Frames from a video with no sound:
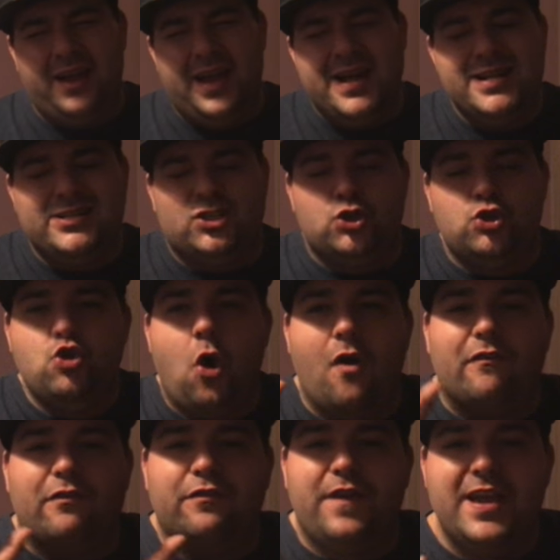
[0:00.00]
It's
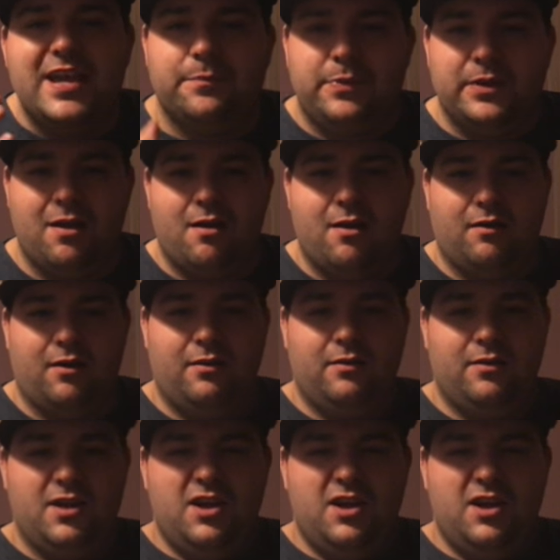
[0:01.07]
not fake banana.